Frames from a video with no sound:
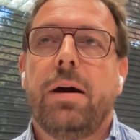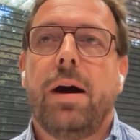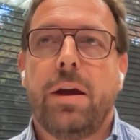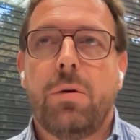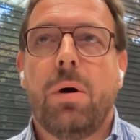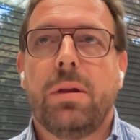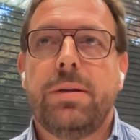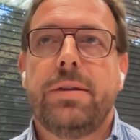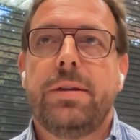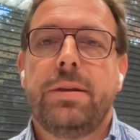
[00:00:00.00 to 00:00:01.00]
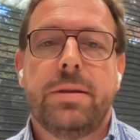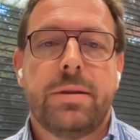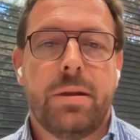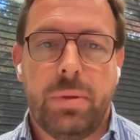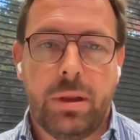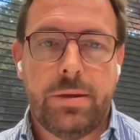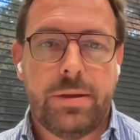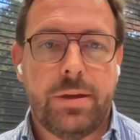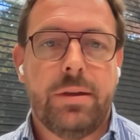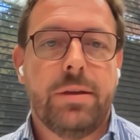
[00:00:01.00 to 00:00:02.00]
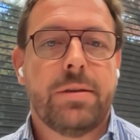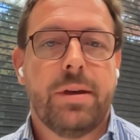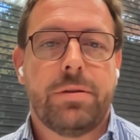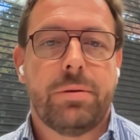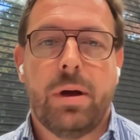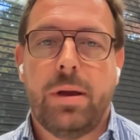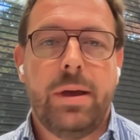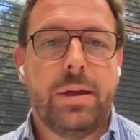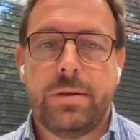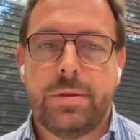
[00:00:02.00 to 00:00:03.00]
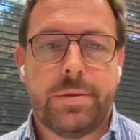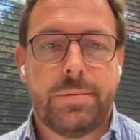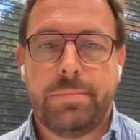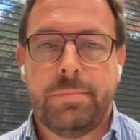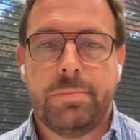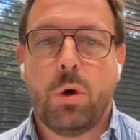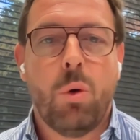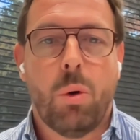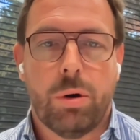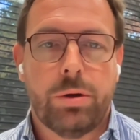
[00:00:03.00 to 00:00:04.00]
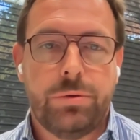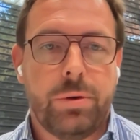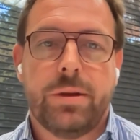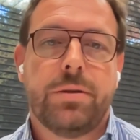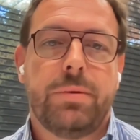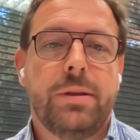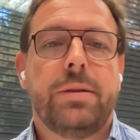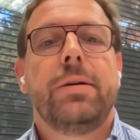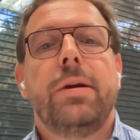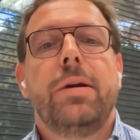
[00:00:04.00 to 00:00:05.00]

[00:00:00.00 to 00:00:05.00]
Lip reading: high quality, stability, etc., is core to us, right?